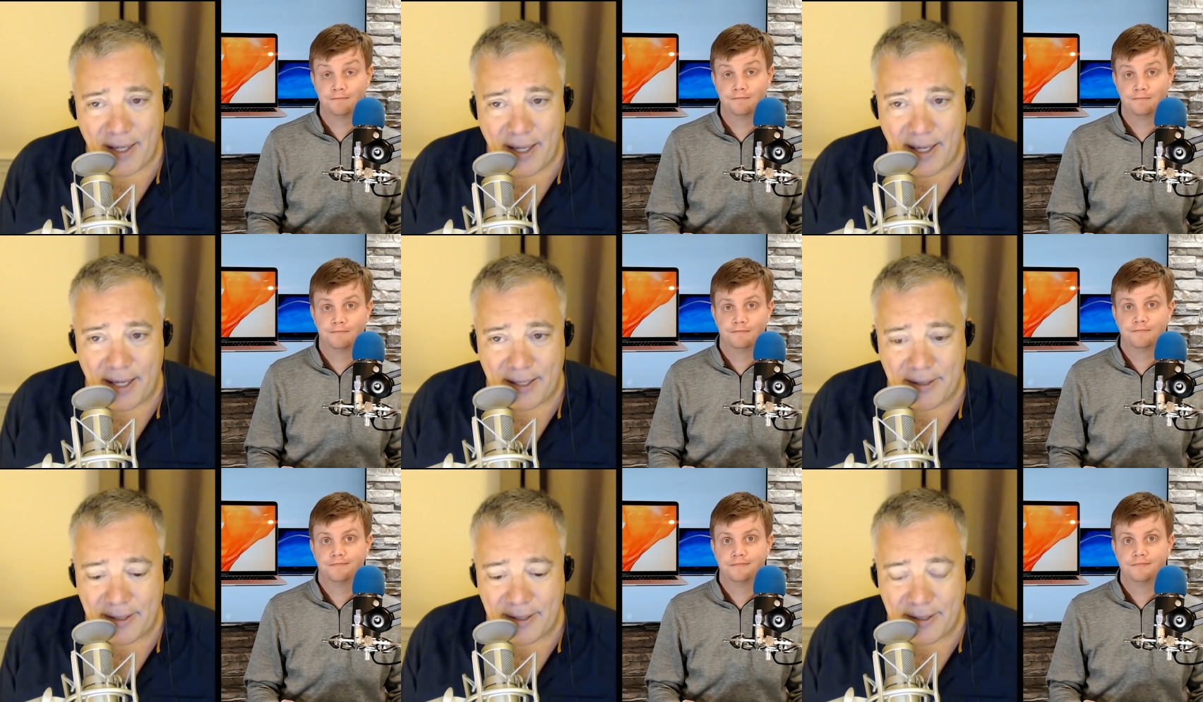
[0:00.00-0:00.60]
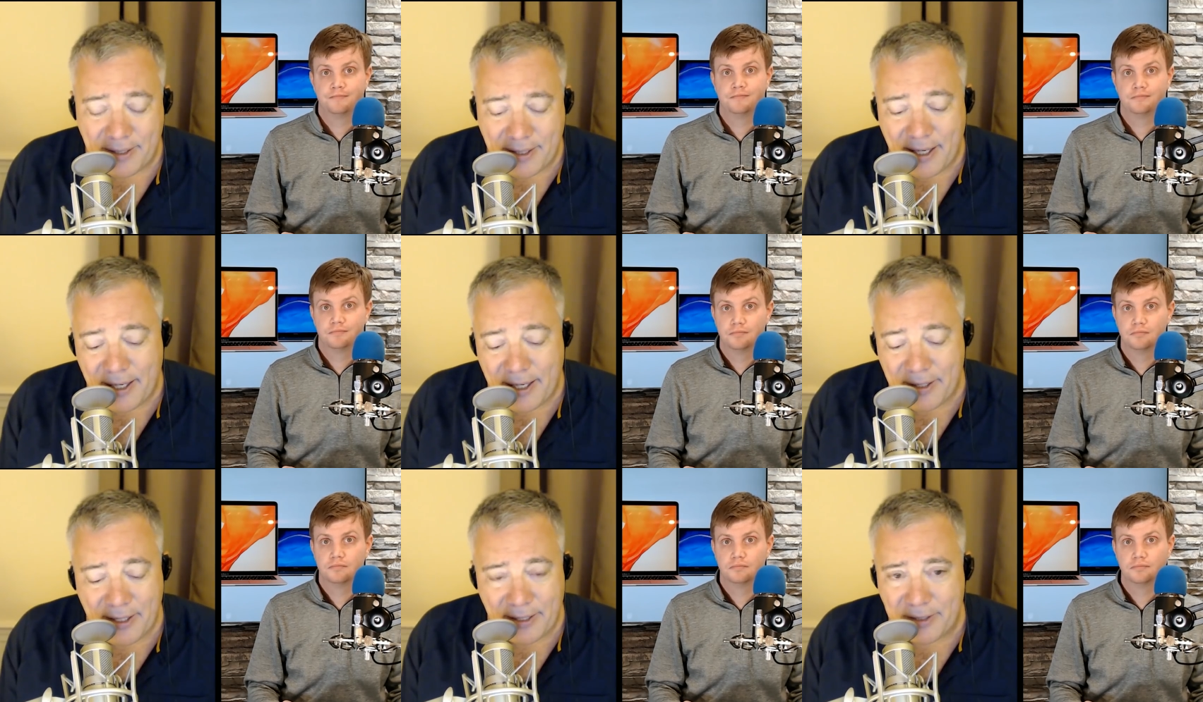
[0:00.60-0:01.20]
Speaker 1: And this
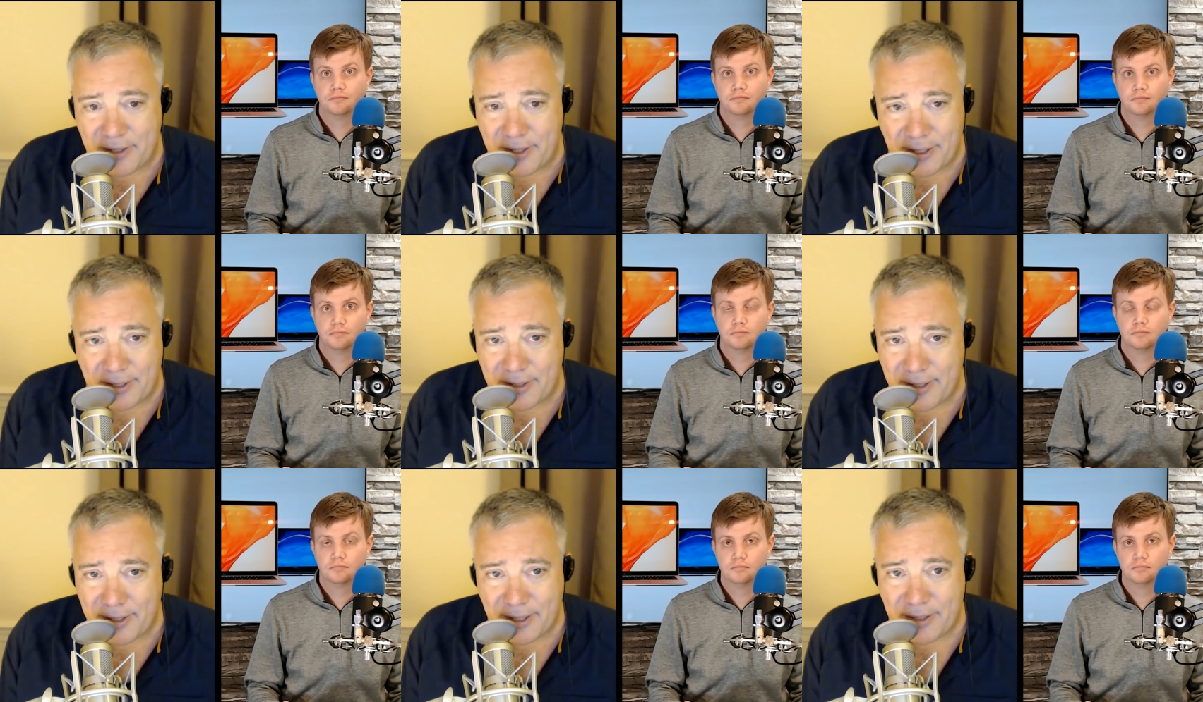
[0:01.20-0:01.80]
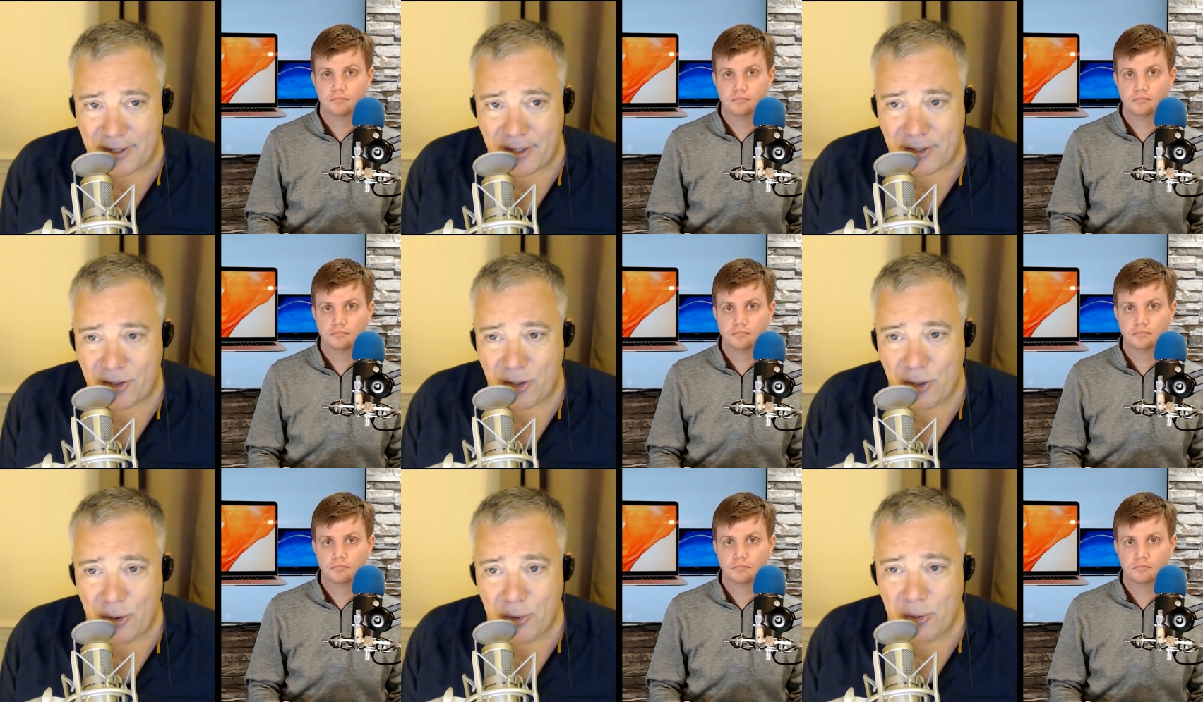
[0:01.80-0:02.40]
kind of thing is just, it's
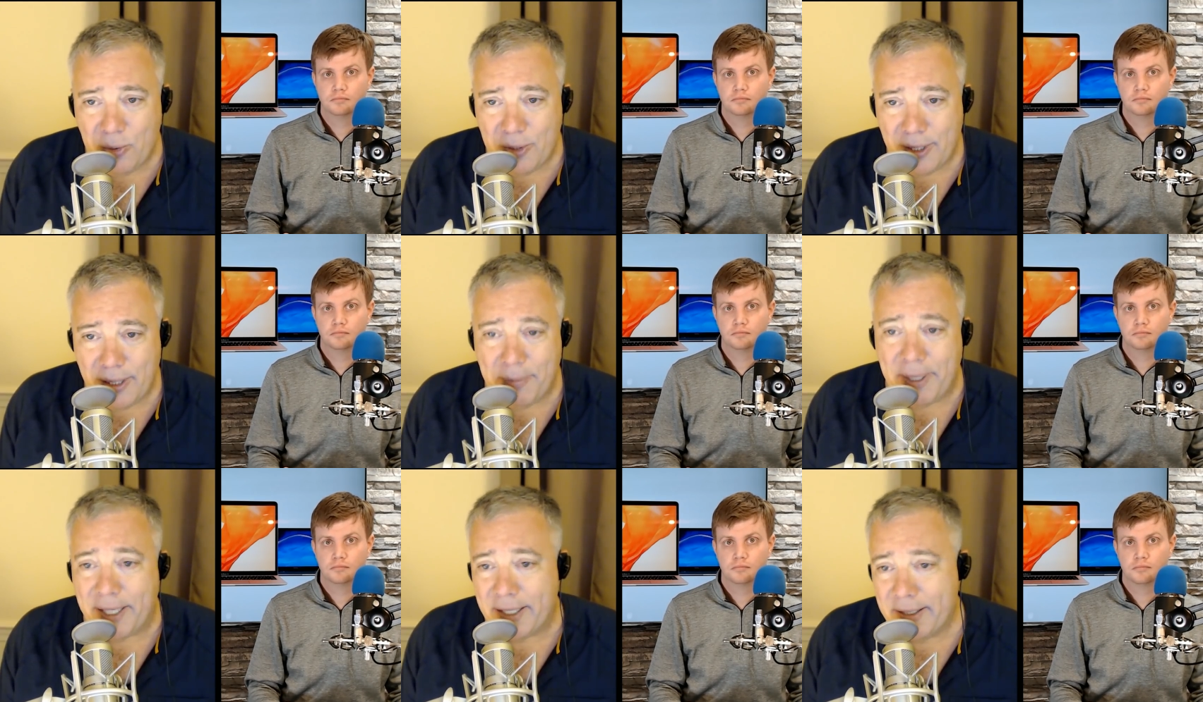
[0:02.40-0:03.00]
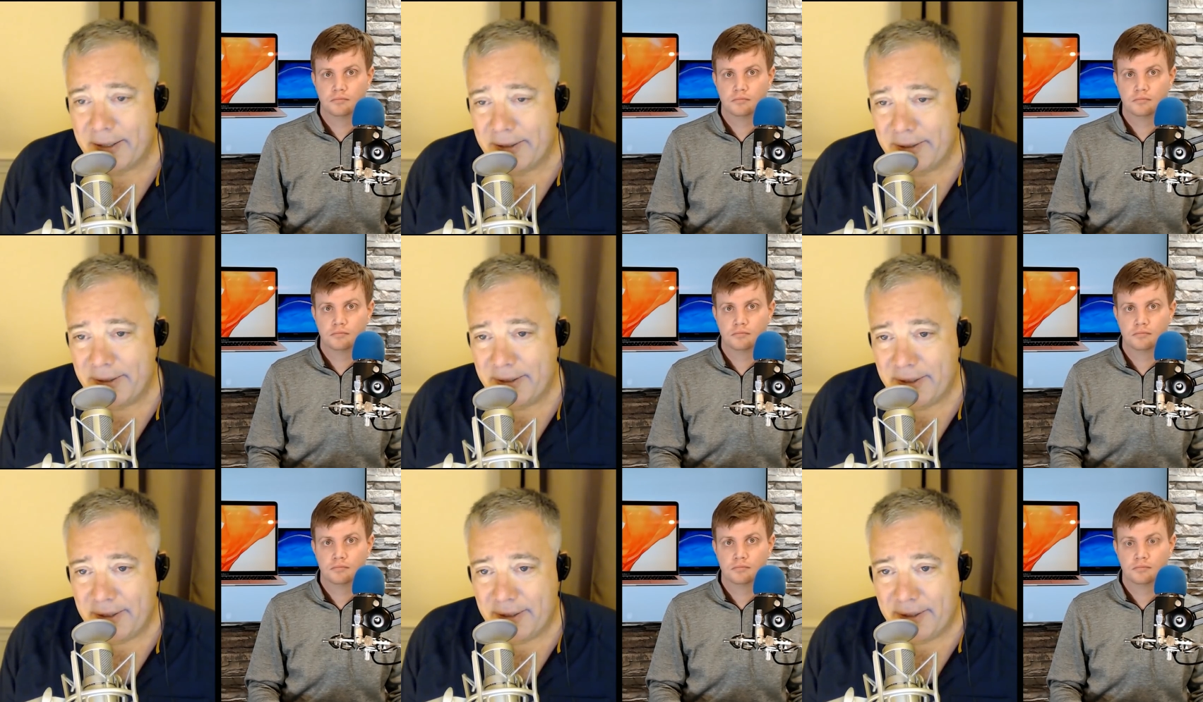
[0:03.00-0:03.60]
just too limiting.
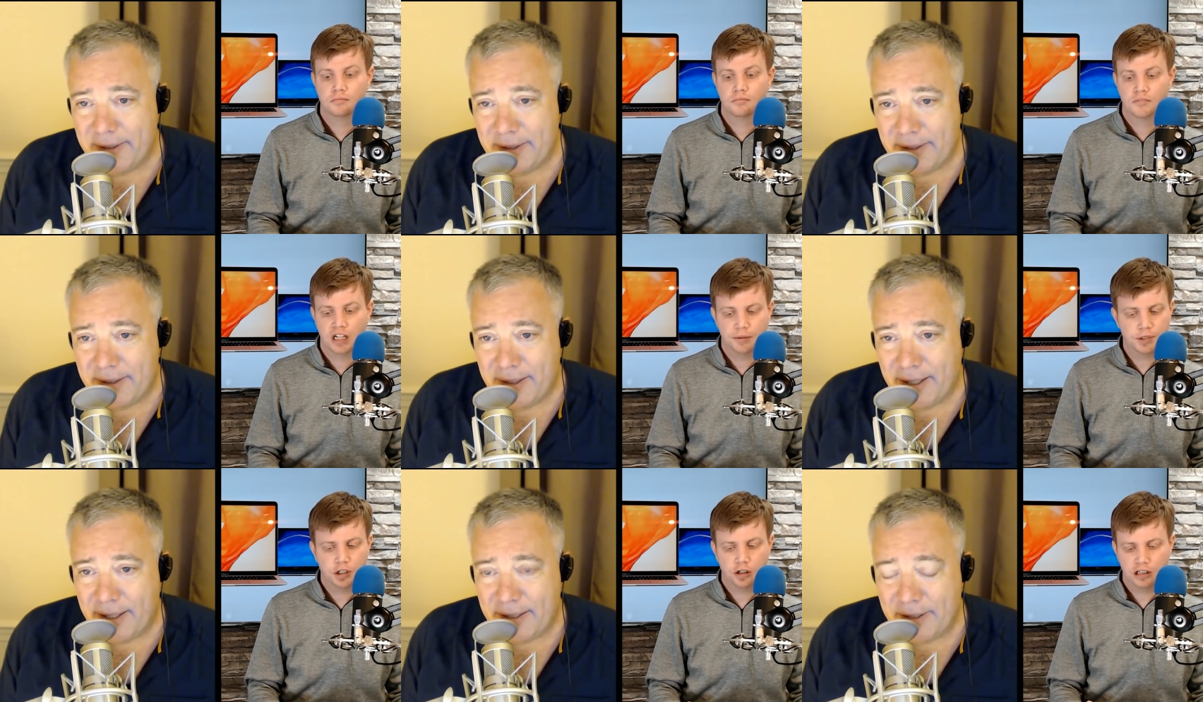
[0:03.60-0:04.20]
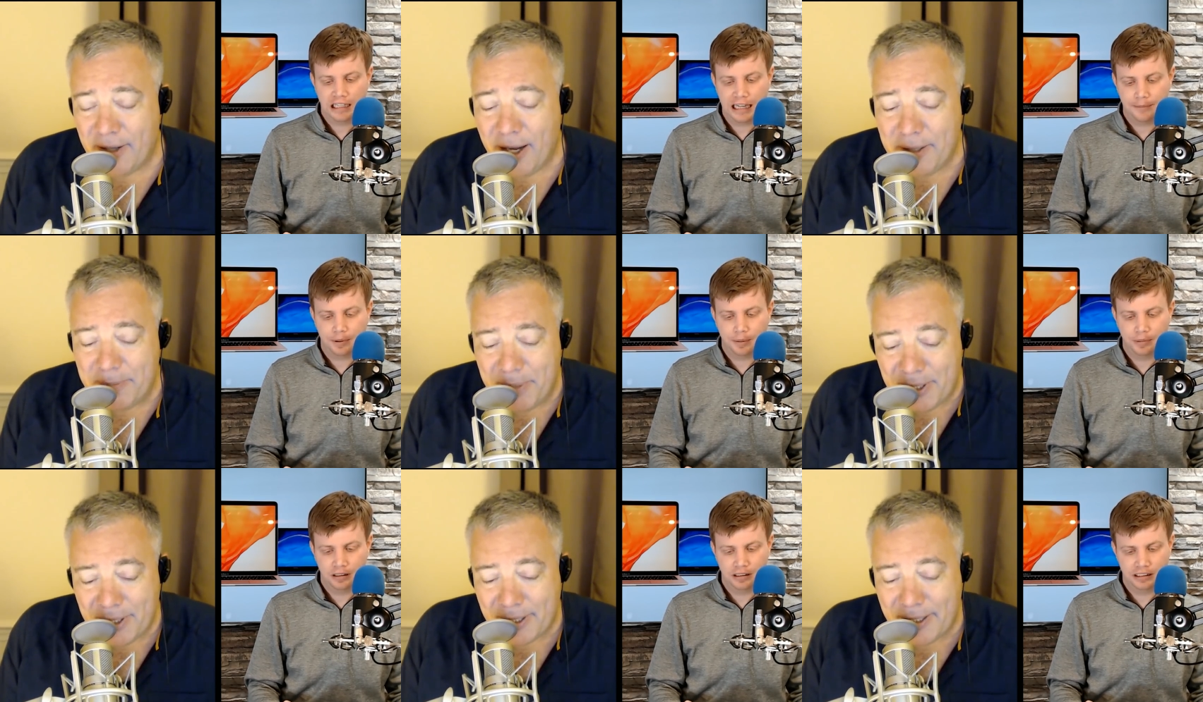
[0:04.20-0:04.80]
Speaker 2: I'm sure the
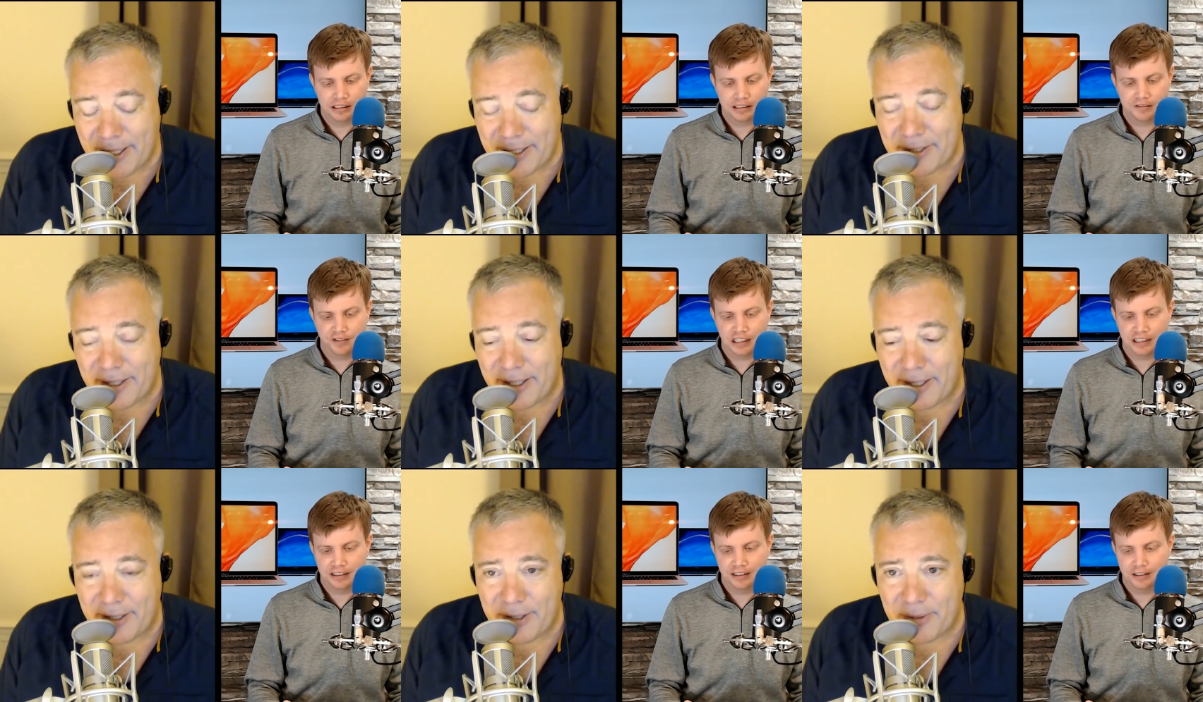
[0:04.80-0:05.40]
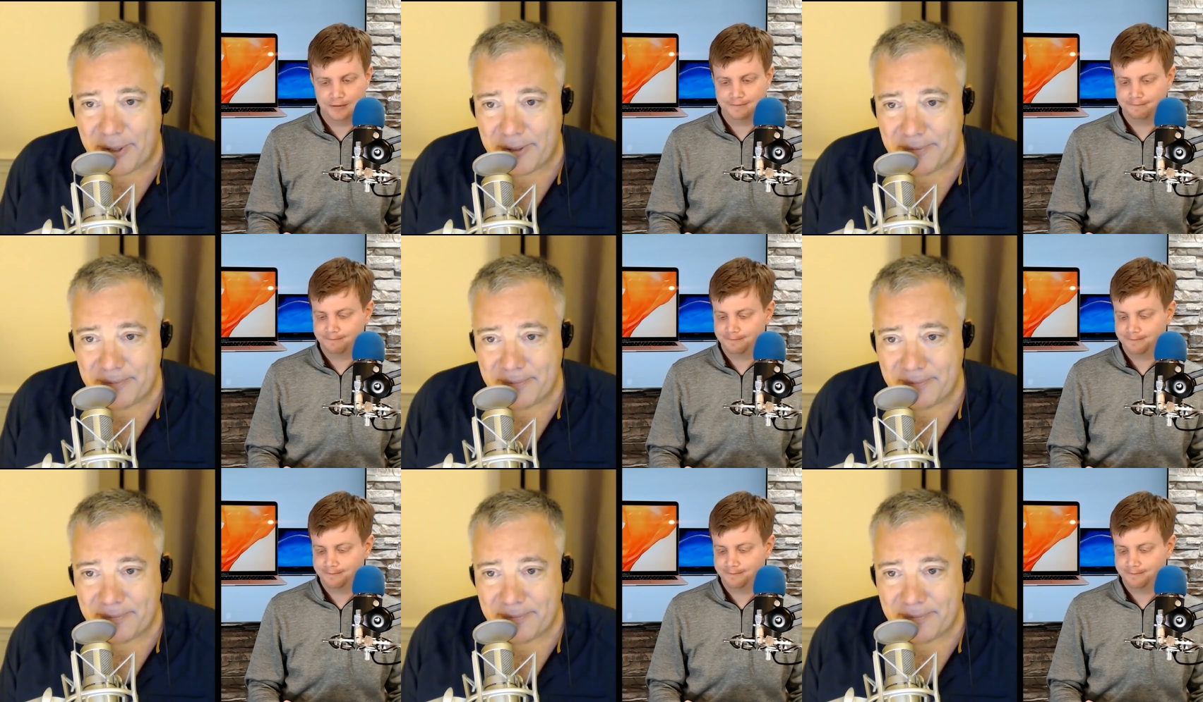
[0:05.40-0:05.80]
lapability is fine. Though.
Speaker 1: It.